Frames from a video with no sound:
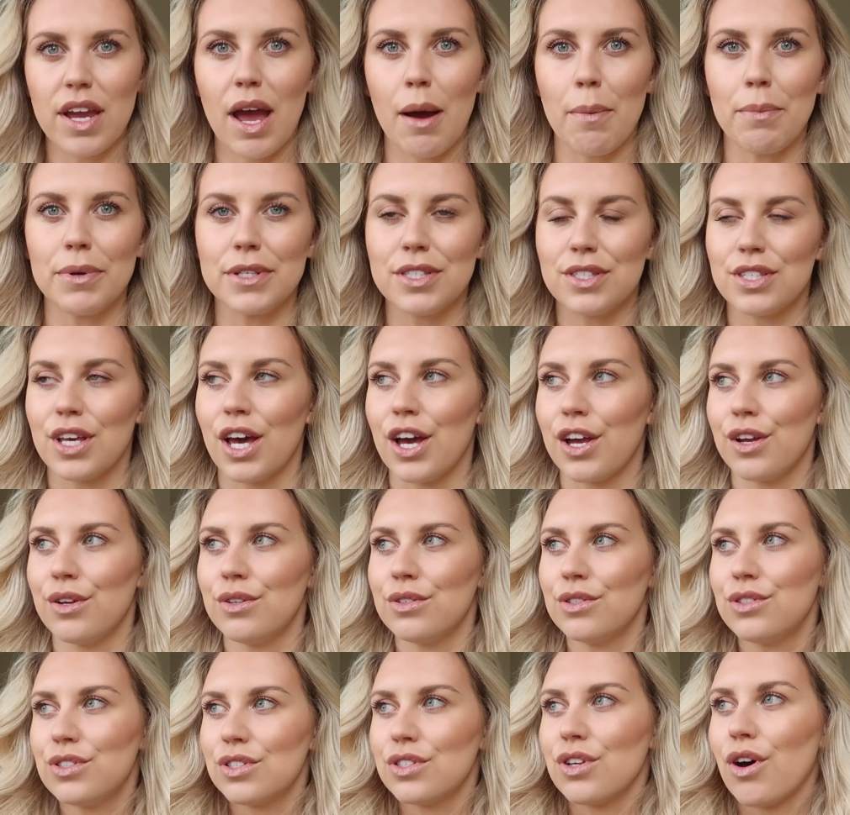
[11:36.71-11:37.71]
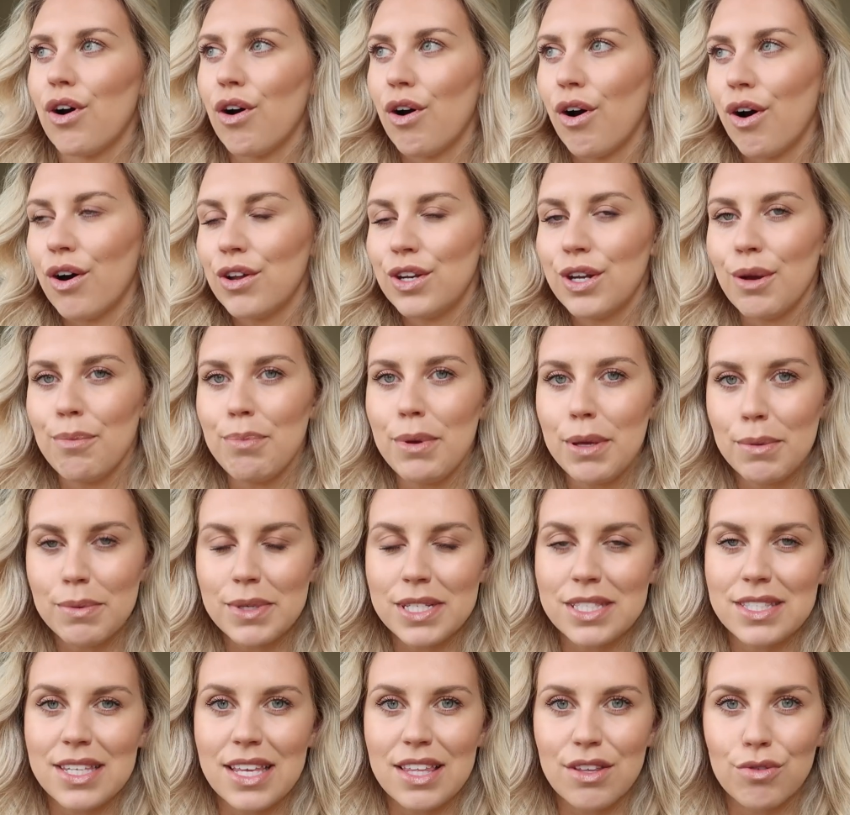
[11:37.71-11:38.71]
episodes on
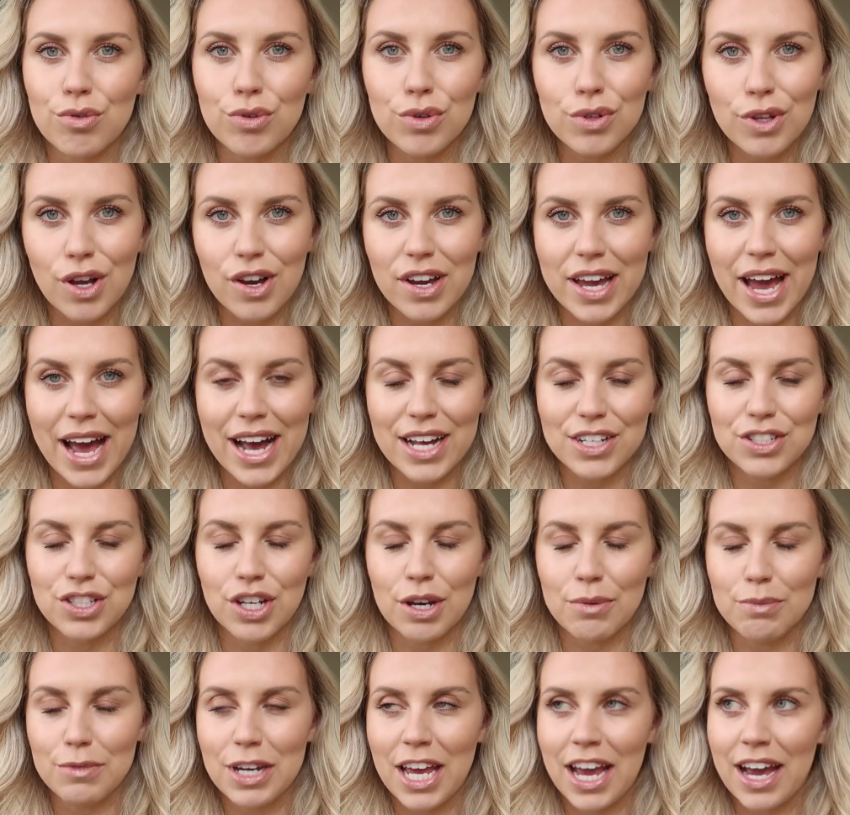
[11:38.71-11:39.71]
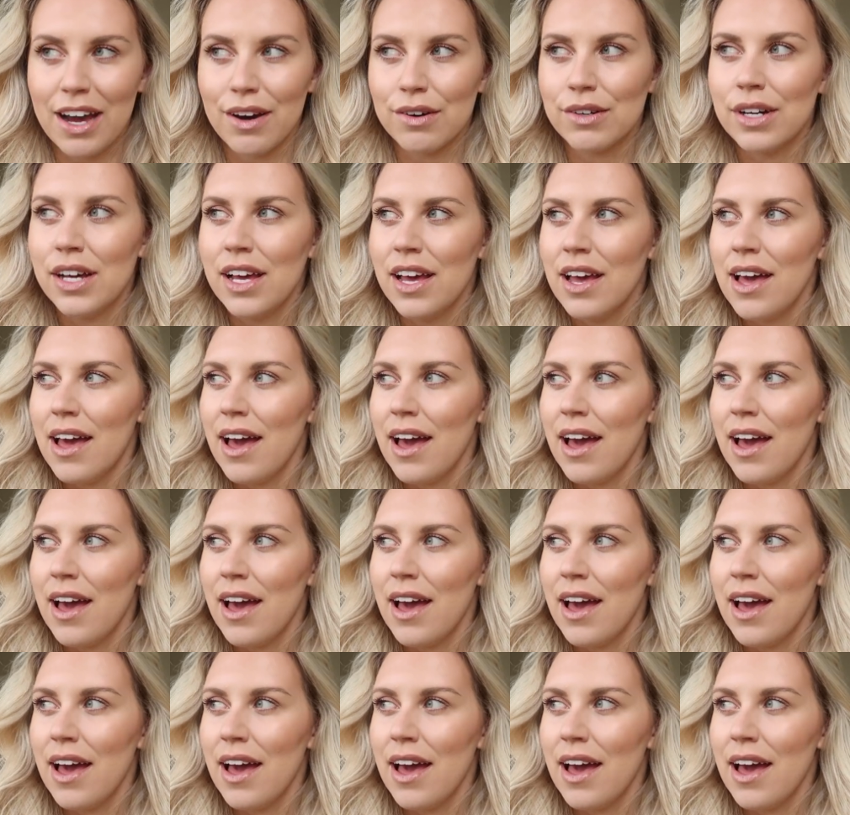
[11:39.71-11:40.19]
BBC. They're all on catch up now.